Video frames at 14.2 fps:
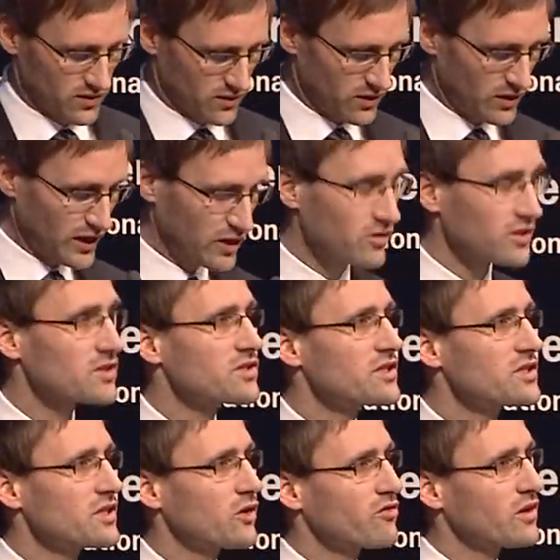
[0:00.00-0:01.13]
the electric
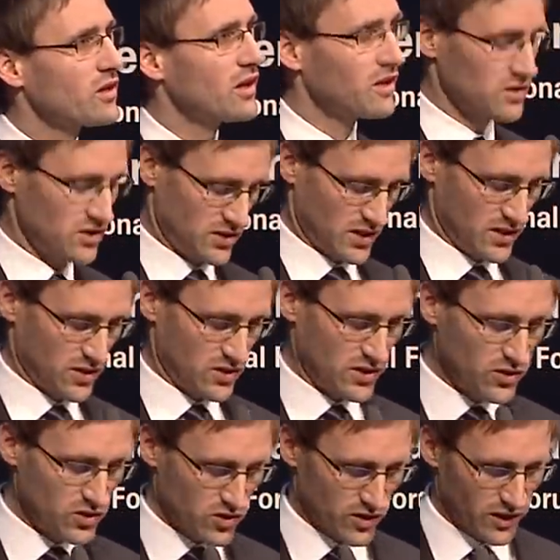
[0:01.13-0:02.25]
city of the last
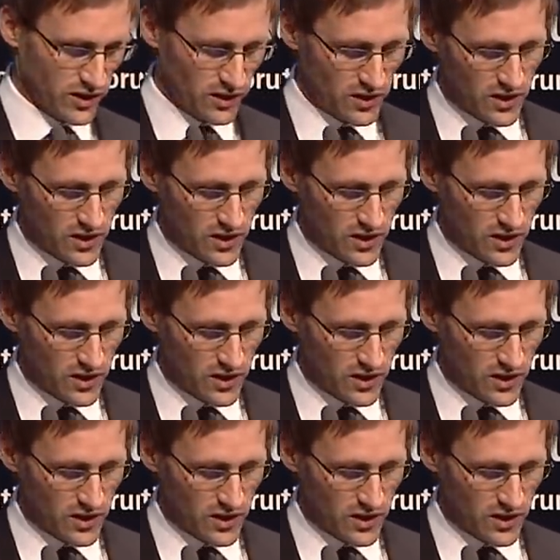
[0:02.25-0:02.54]
century,